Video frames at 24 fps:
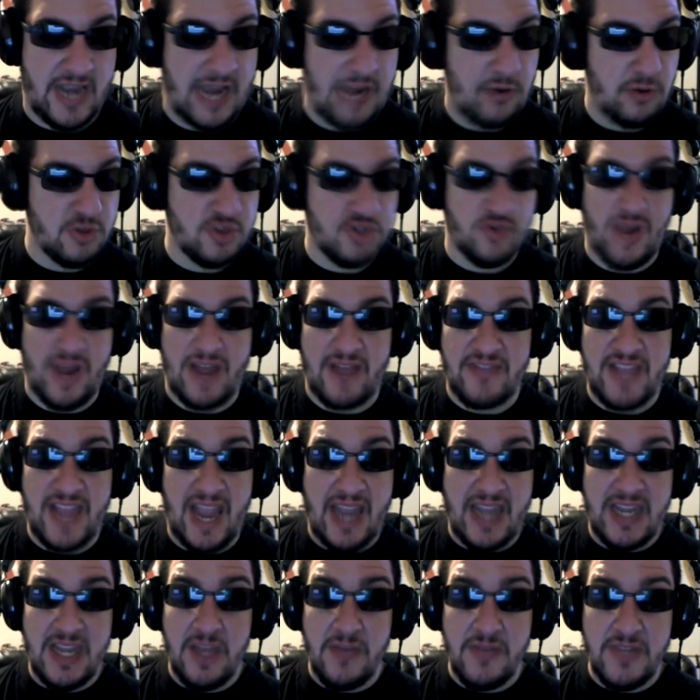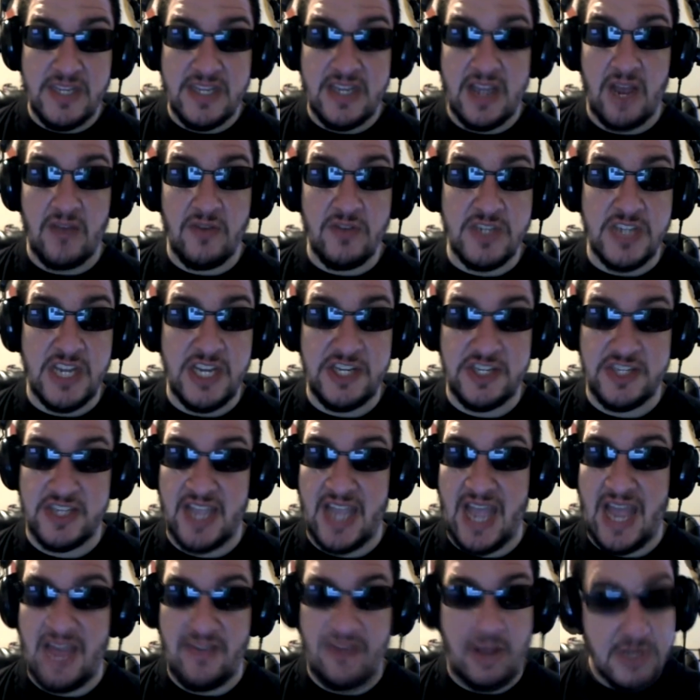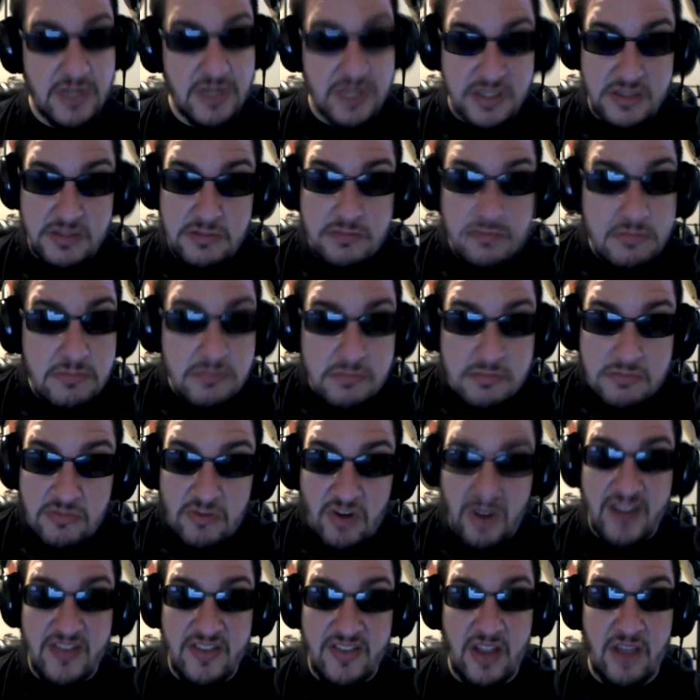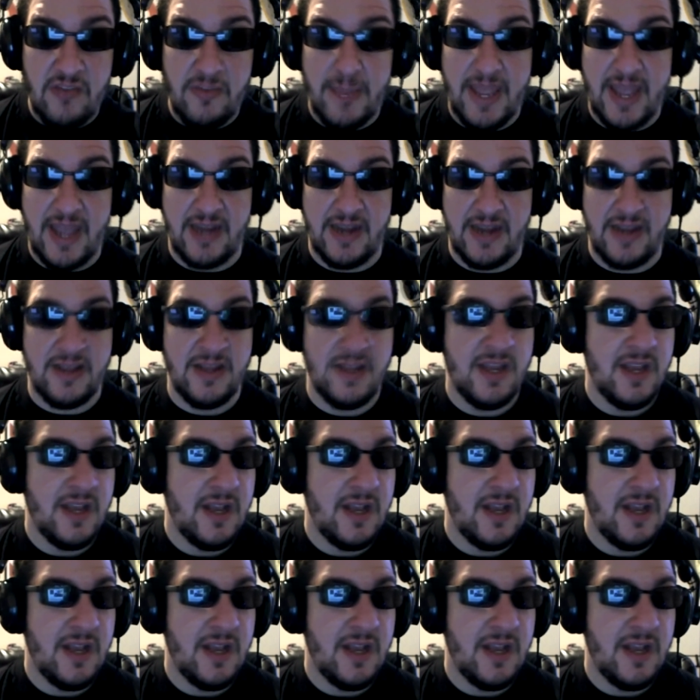I don't draft any of these conversations I have. I'm just right on top of my head.